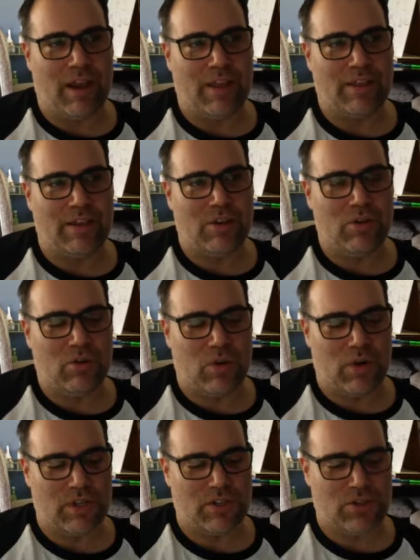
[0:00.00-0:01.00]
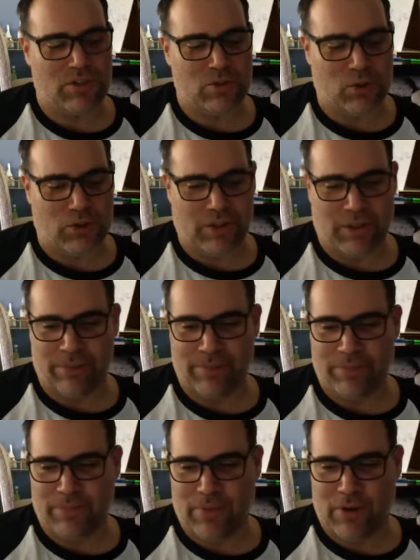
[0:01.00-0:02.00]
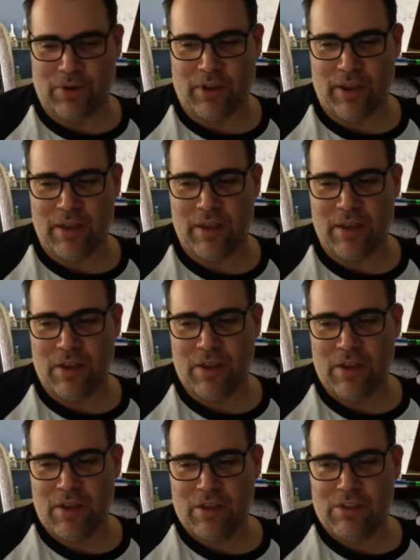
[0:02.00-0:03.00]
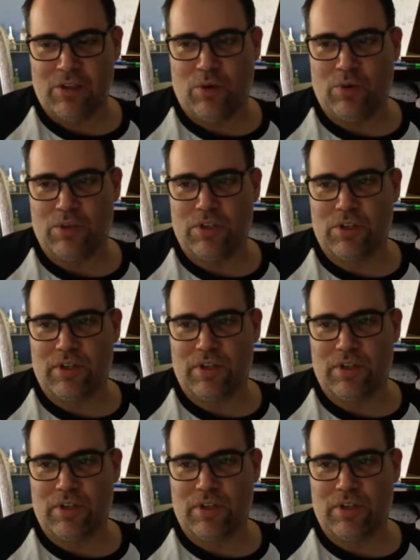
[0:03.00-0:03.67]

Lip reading: But so I'm going to add the new question shortly. Okay.